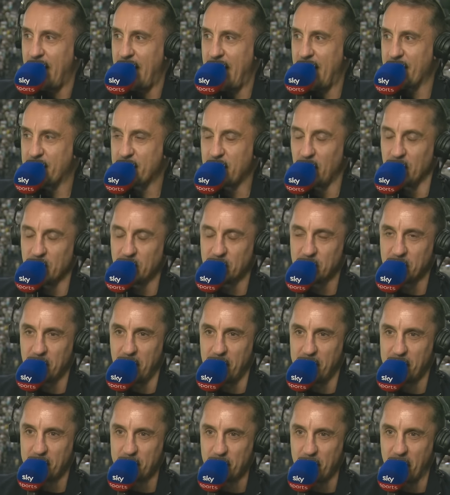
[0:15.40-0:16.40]
I've gone
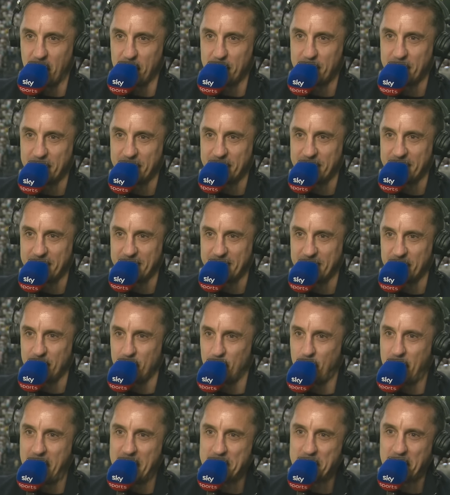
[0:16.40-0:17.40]
soft, Rob.
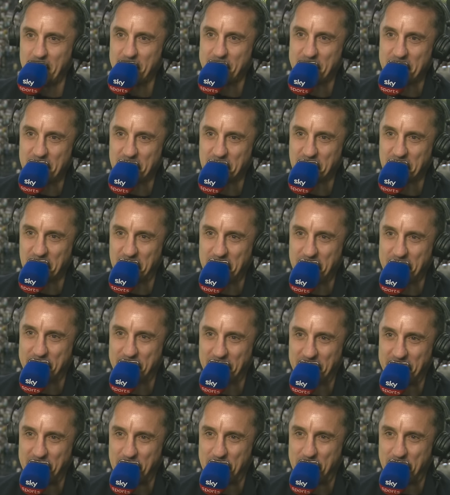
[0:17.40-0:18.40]
Why do I feel sorry
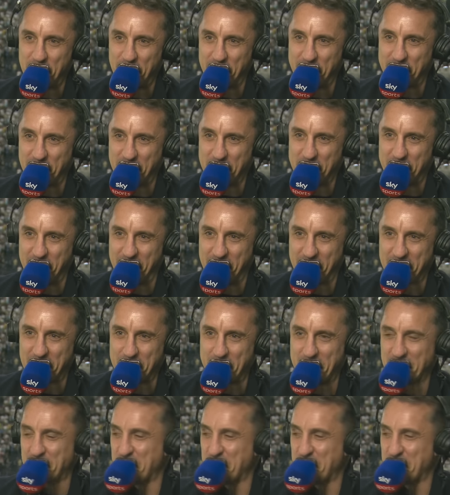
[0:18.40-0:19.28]
for Liverpool Football Club?